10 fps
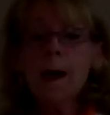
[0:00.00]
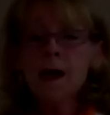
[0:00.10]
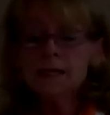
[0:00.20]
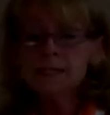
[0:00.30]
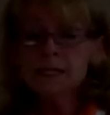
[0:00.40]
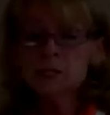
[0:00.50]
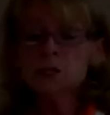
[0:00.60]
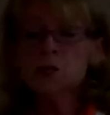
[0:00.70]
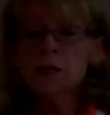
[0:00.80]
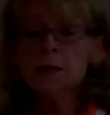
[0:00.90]
I see it
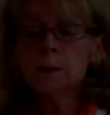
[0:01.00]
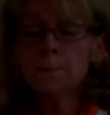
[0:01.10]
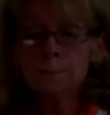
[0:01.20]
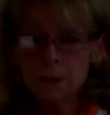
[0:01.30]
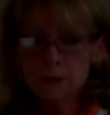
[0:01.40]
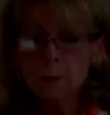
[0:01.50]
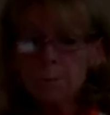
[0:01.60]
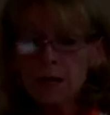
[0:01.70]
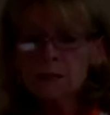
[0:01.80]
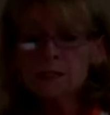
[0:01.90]
too in
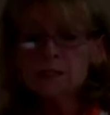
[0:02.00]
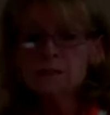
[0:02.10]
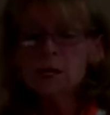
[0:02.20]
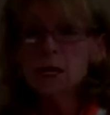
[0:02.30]
compulsive.